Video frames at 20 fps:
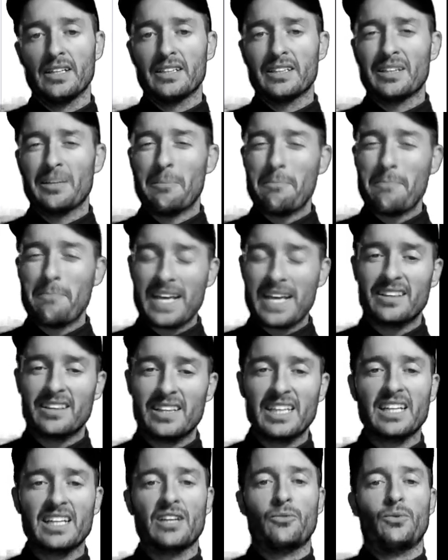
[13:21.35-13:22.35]
The main
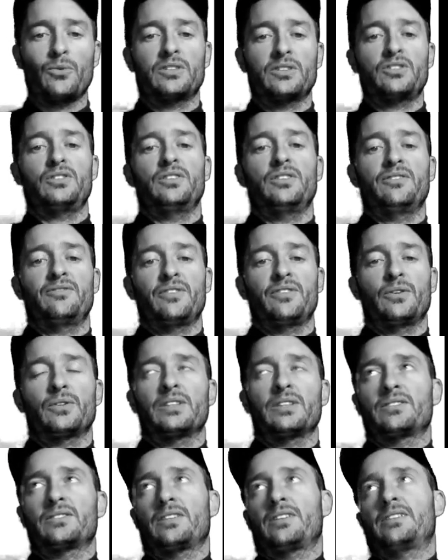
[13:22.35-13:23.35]
thing I want you to
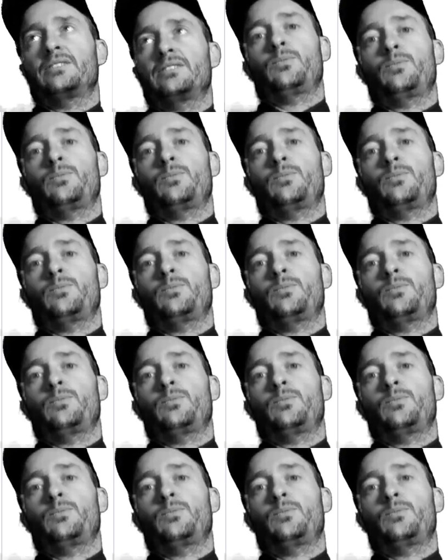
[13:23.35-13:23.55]
focus on,